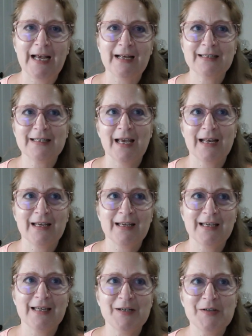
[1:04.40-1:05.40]
and
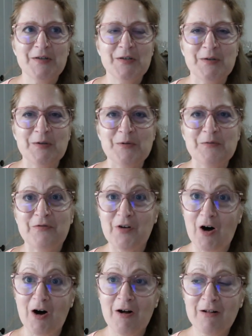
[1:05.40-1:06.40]
getting into
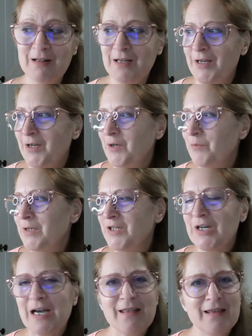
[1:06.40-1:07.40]
fall,
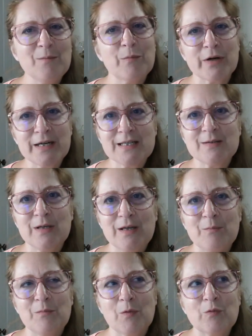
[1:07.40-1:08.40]
which I think brings
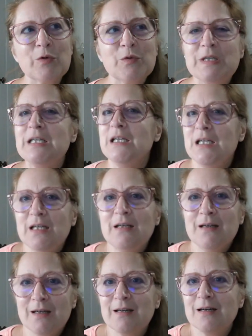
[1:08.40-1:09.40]

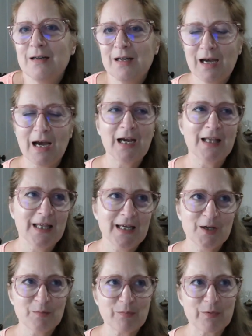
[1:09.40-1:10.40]
routine. I
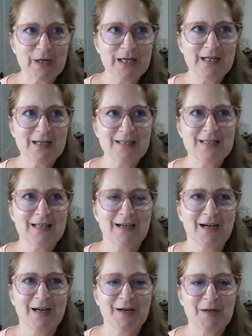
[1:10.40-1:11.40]
think it brings
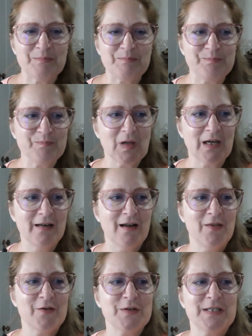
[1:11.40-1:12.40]
um,
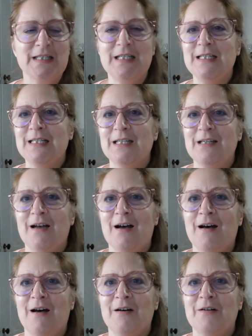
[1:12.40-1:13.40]
another season
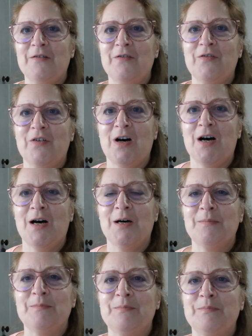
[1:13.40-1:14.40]
of
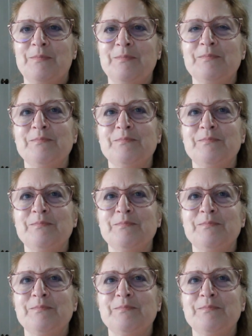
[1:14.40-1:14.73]
um,